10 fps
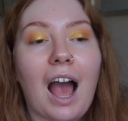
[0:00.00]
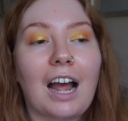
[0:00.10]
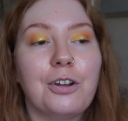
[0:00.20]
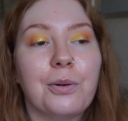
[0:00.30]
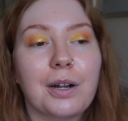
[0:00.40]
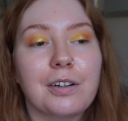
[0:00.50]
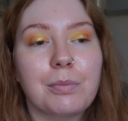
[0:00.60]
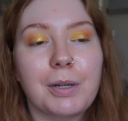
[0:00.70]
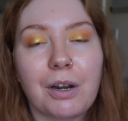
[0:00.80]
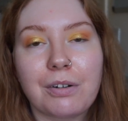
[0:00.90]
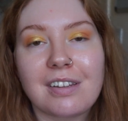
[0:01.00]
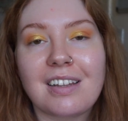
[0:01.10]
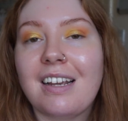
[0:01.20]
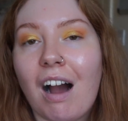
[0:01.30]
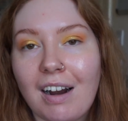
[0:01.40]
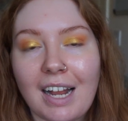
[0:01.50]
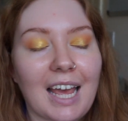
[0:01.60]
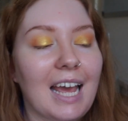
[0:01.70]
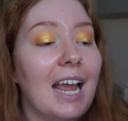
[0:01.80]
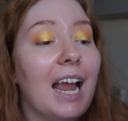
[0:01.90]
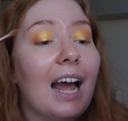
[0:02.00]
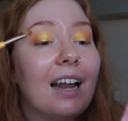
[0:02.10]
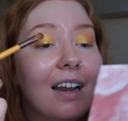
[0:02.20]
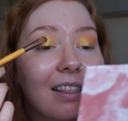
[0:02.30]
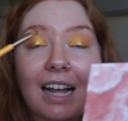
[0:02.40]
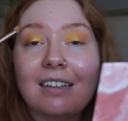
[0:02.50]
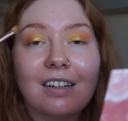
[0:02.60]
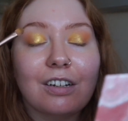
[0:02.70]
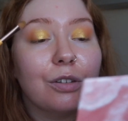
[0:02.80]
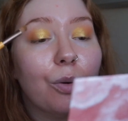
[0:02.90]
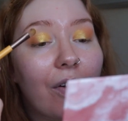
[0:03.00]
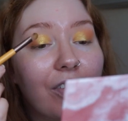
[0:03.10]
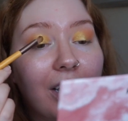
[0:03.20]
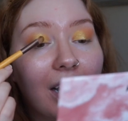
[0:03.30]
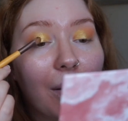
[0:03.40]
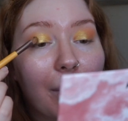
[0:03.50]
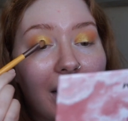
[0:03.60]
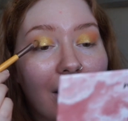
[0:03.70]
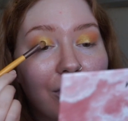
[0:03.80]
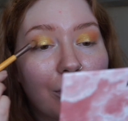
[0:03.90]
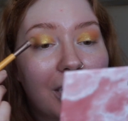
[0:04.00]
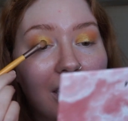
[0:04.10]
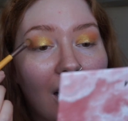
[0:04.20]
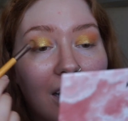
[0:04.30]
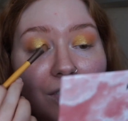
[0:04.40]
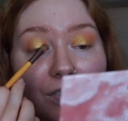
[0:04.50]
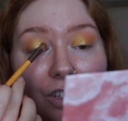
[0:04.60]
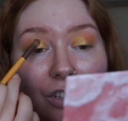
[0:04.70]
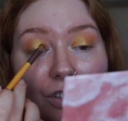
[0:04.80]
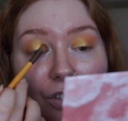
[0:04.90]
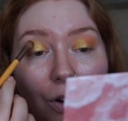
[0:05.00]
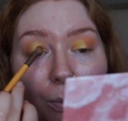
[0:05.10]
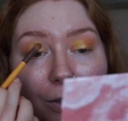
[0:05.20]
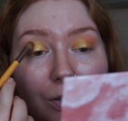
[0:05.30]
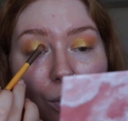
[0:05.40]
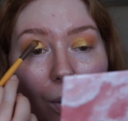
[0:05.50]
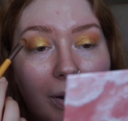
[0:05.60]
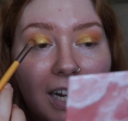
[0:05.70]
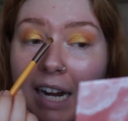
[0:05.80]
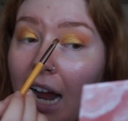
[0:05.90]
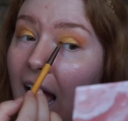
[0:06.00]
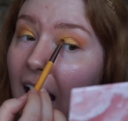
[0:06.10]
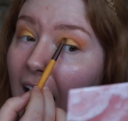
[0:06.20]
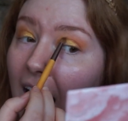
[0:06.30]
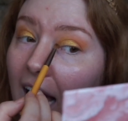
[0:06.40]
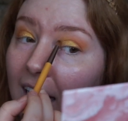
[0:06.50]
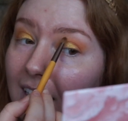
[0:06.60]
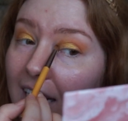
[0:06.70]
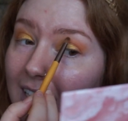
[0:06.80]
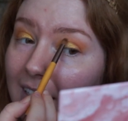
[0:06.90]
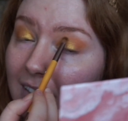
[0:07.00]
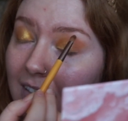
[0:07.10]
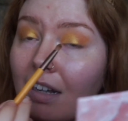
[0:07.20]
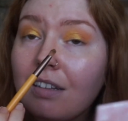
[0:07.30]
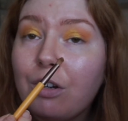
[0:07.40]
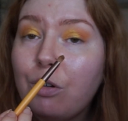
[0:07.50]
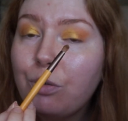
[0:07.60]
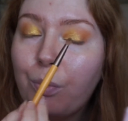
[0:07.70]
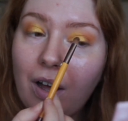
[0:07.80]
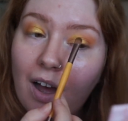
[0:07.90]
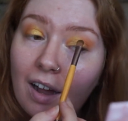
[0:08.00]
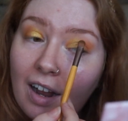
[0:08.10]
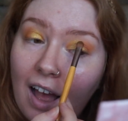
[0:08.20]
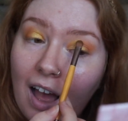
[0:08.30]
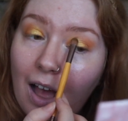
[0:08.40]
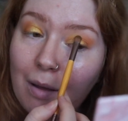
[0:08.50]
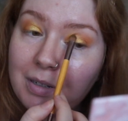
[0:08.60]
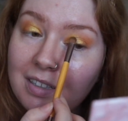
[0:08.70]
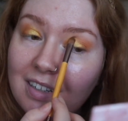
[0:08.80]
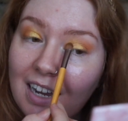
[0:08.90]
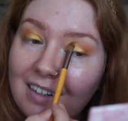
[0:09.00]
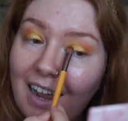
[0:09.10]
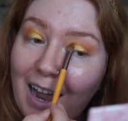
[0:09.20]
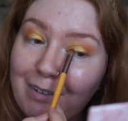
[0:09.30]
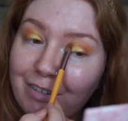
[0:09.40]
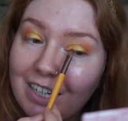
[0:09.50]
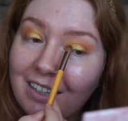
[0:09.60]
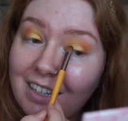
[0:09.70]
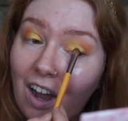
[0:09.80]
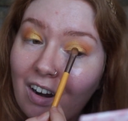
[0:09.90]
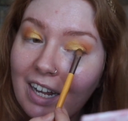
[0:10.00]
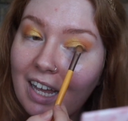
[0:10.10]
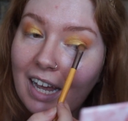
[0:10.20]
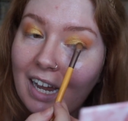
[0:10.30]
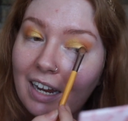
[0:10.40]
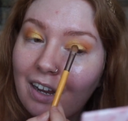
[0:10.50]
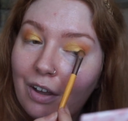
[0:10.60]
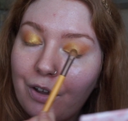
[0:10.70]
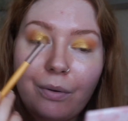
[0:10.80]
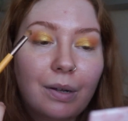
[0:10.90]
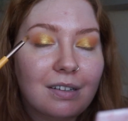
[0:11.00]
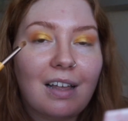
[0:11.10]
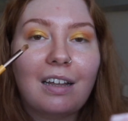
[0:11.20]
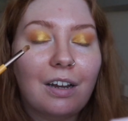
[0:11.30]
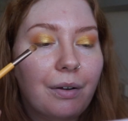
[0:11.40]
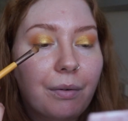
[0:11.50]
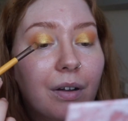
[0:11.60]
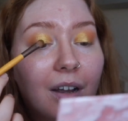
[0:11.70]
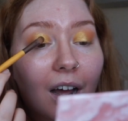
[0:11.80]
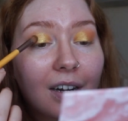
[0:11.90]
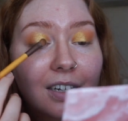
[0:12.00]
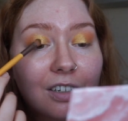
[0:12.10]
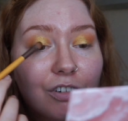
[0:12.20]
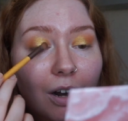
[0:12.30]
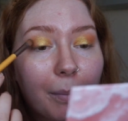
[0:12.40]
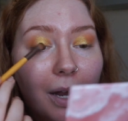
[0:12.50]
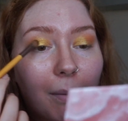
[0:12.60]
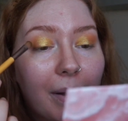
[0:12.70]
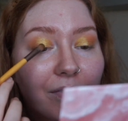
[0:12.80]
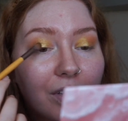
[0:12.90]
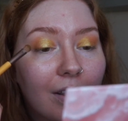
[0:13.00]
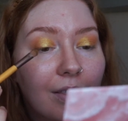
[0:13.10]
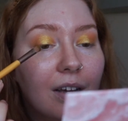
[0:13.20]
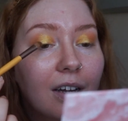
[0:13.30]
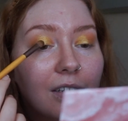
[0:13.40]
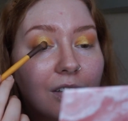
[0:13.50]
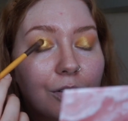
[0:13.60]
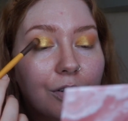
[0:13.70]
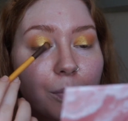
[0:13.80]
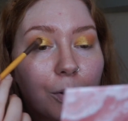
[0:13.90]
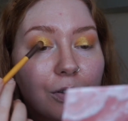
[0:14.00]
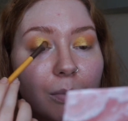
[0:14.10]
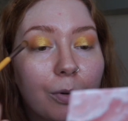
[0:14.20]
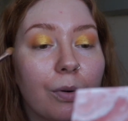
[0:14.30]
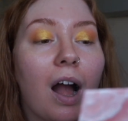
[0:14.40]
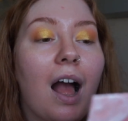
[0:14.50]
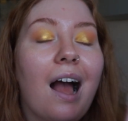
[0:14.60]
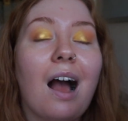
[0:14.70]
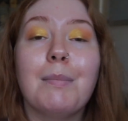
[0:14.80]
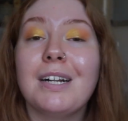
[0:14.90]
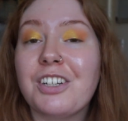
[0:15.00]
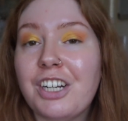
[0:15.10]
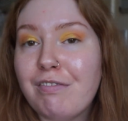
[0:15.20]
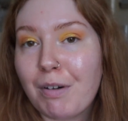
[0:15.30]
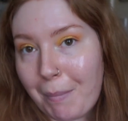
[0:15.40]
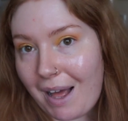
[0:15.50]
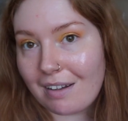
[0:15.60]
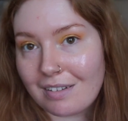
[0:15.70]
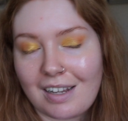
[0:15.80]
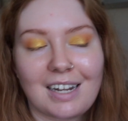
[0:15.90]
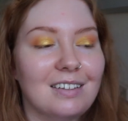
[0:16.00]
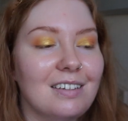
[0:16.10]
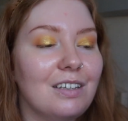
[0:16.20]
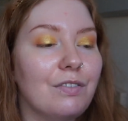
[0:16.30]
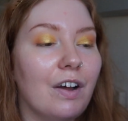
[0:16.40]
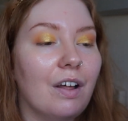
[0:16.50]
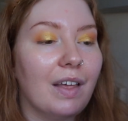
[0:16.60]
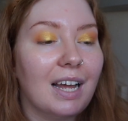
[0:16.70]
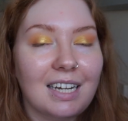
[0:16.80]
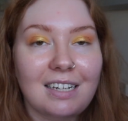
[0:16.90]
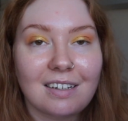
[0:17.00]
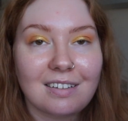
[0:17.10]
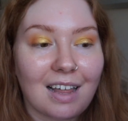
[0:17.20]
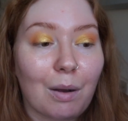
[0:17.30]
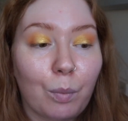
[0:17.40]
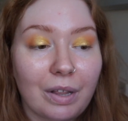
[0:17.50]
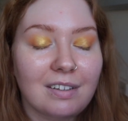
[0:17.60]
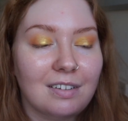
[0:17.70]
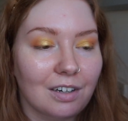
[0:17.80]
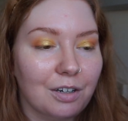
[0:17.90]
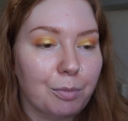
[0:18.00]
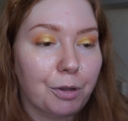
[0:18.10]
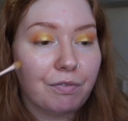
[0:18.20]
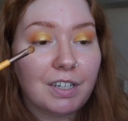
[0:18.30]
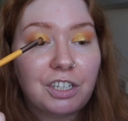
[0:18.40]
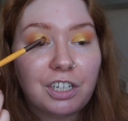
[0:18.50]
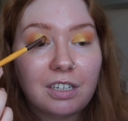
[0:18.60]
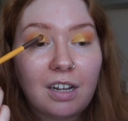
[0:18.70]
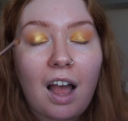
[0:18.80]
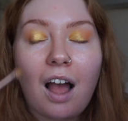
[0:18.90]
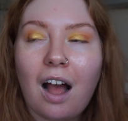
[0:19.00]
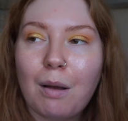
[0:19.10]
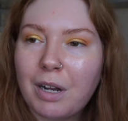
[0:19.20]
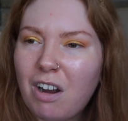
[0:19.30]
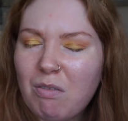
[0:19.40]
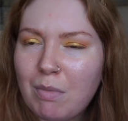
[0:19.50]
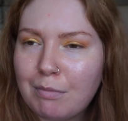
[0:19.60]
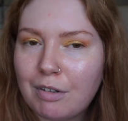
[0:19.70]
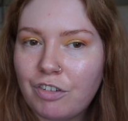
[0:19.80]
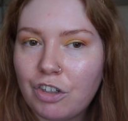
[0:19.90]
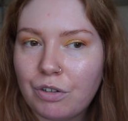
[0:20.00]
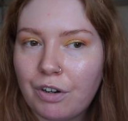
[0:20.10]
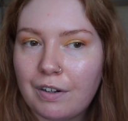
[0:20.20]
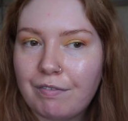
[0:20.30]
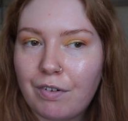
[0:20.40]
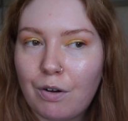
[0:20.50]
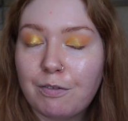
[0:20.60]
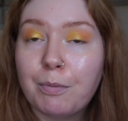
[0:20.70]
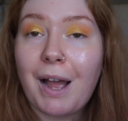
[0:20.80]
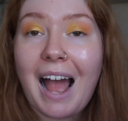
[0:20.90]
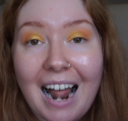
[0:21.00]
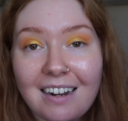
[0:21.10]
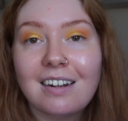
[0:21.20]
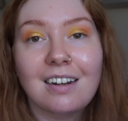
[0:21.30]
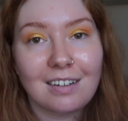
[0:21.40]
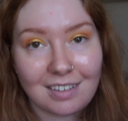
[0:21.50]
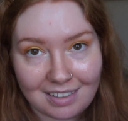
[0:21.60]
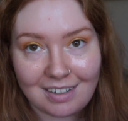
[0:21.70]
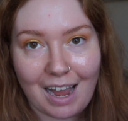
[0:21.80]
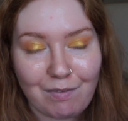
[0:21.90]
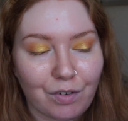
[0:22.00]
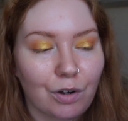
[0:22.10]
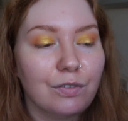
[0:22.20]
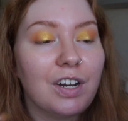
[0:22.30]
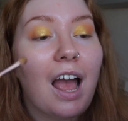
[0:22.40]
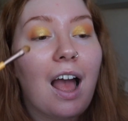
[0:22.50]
and you are going to be known as the young king, and that's going to sort everything and make everybody kind of stop squabbling. And it does not work. Instead, Henry, the young king, who is, you know, gunning to try and become Henry III as soon as possible, actually rebels against his father, and he does that with his younger brother Richard. I can't remember if John got involved, but Eleanor did get involved.